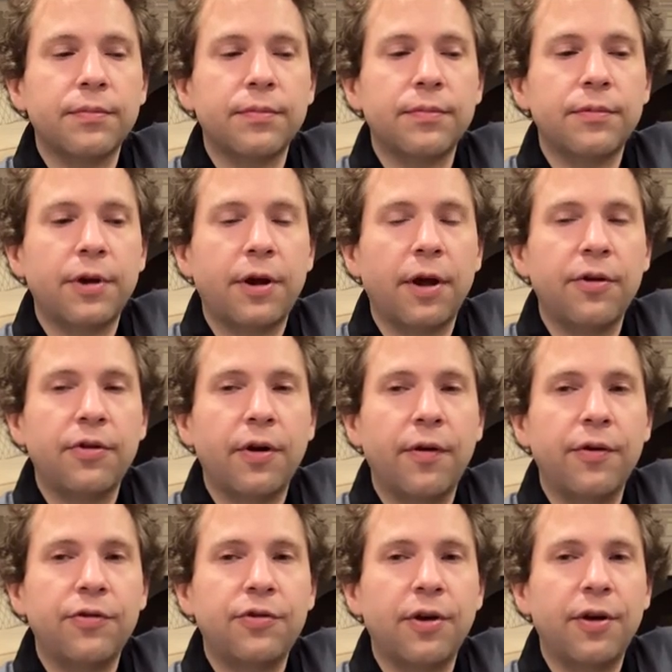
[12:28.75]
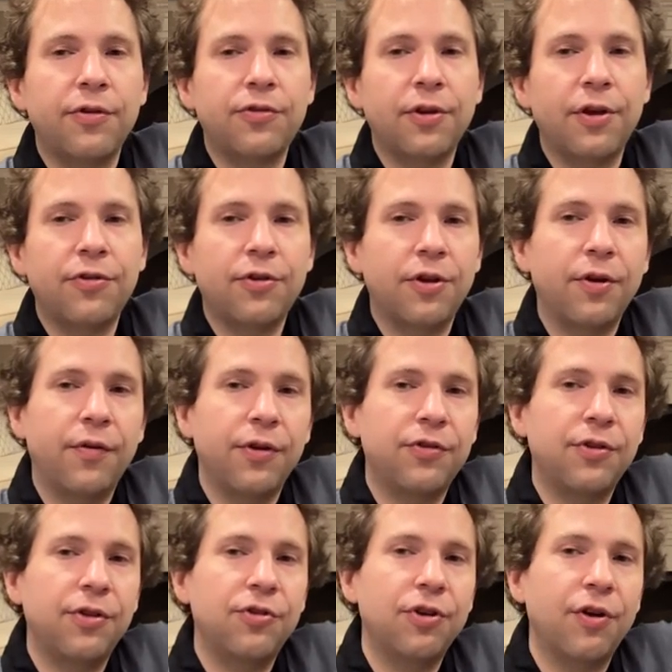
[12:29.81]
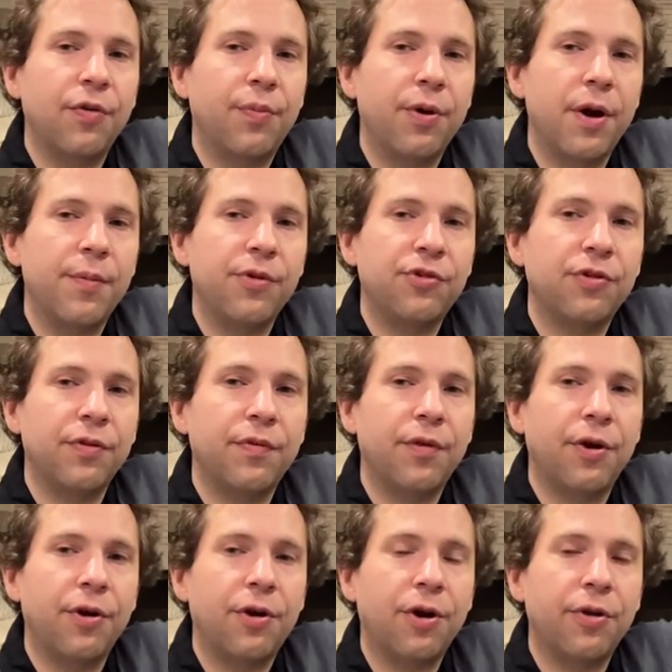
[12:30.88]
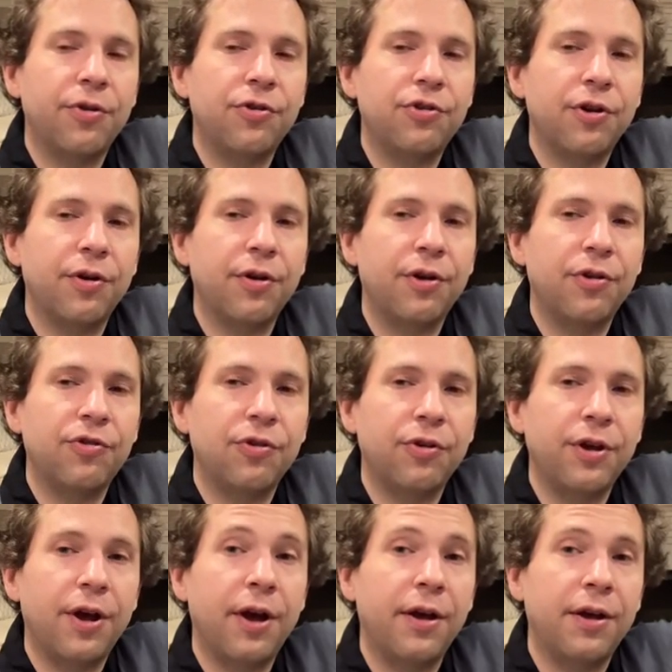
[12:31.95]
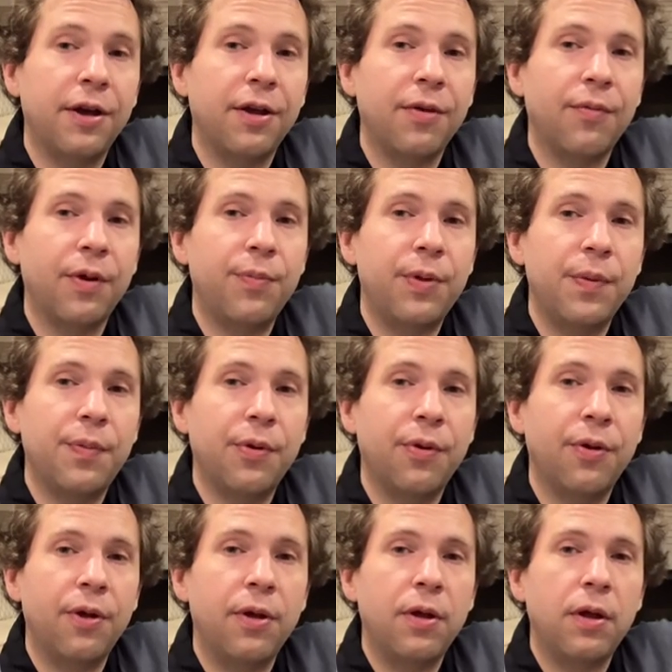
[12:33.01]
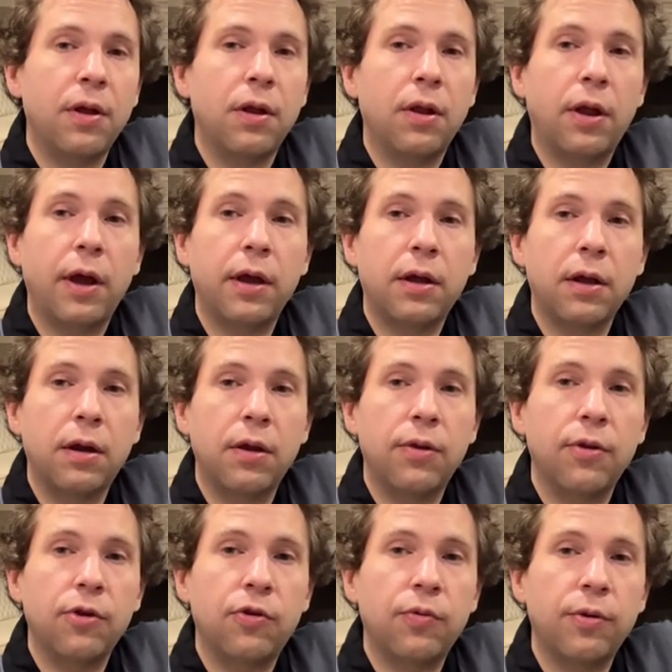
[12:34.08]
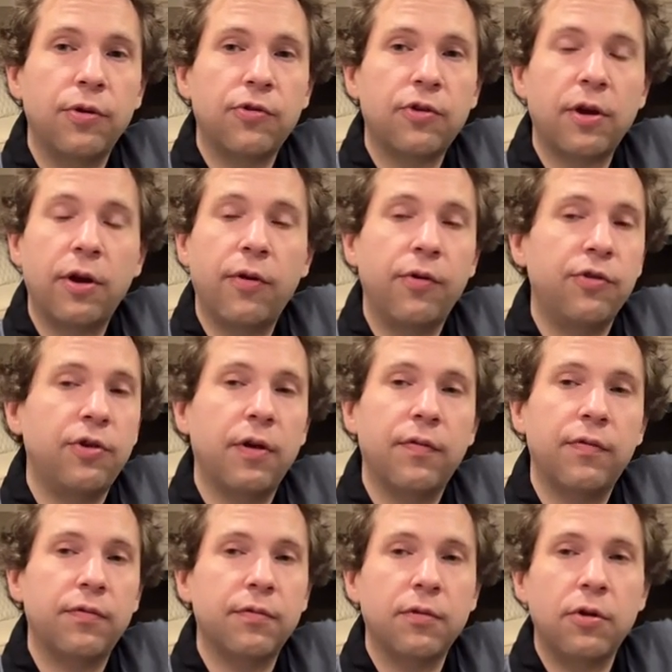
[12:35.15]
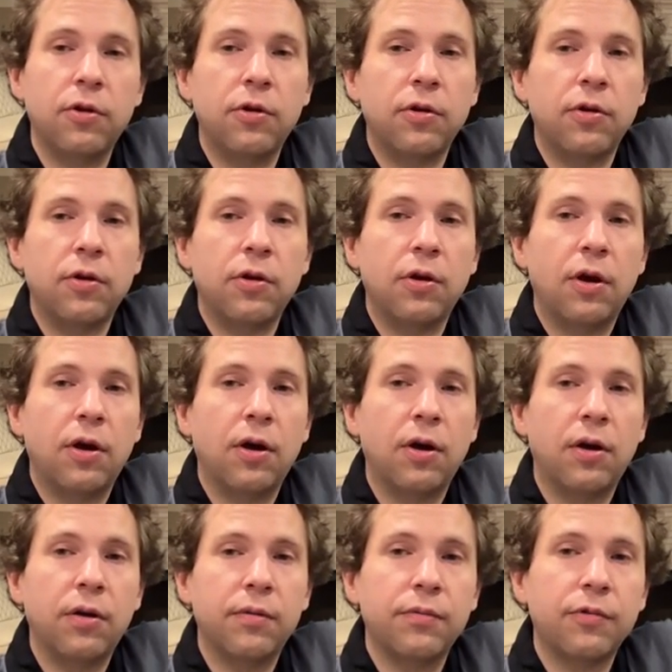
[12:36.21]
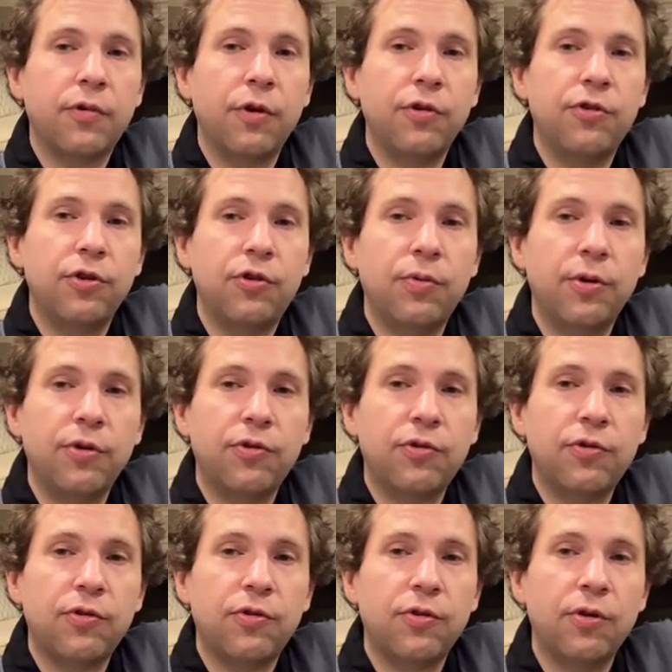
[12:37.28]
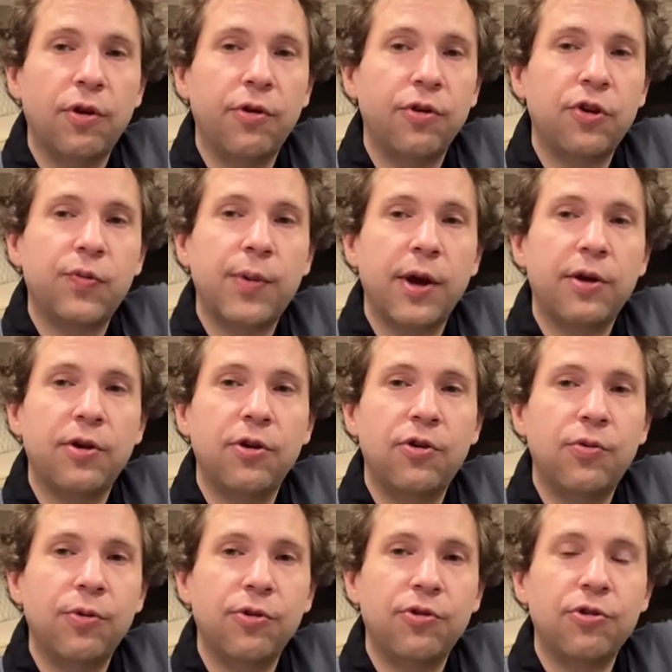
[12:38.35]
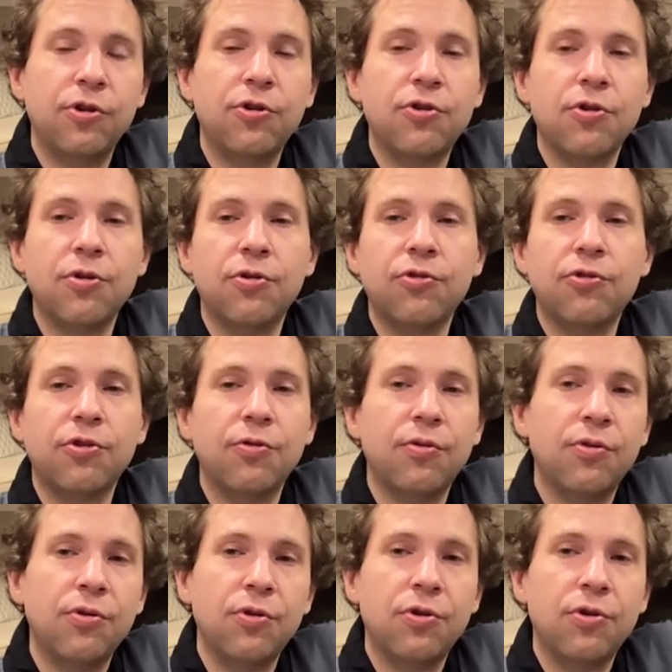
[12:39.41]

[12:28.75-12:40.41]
like I always, I, I said, already said the general premise of uh, called the Cherokee. So yeah, I get it why people like it and the twist. I always have uh, crazy twists, unexpected twists and turns and